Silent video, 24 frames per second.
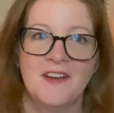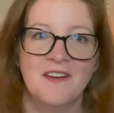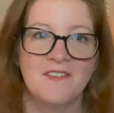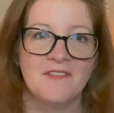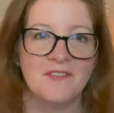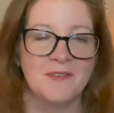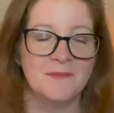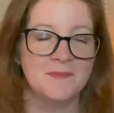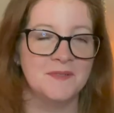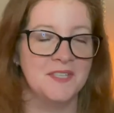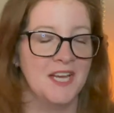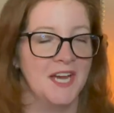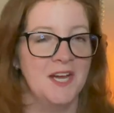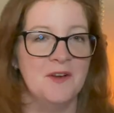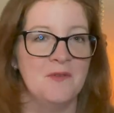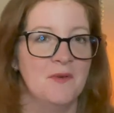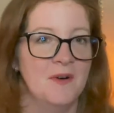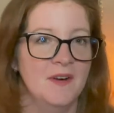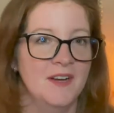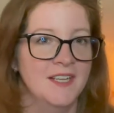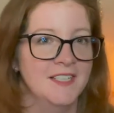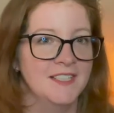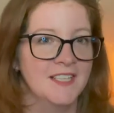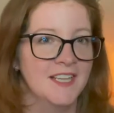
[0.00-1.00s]
from day
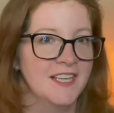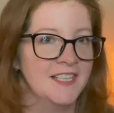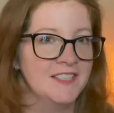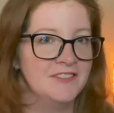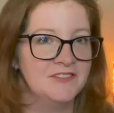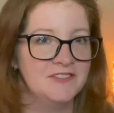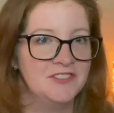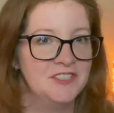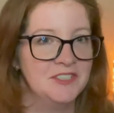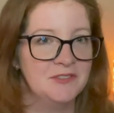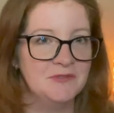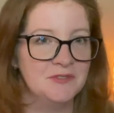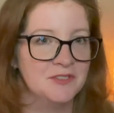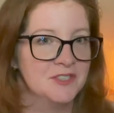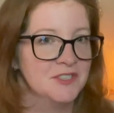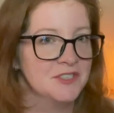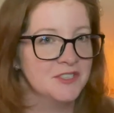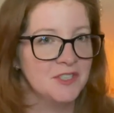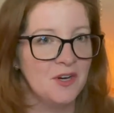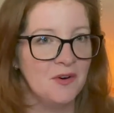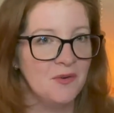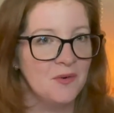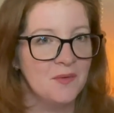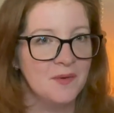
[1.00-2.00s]
one. Like, she was just
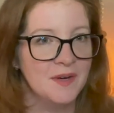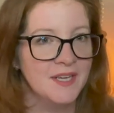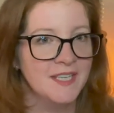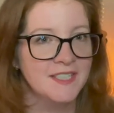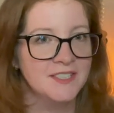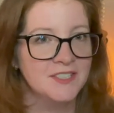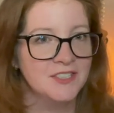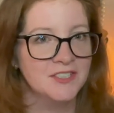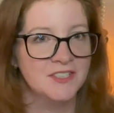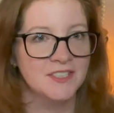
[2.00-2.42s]
always,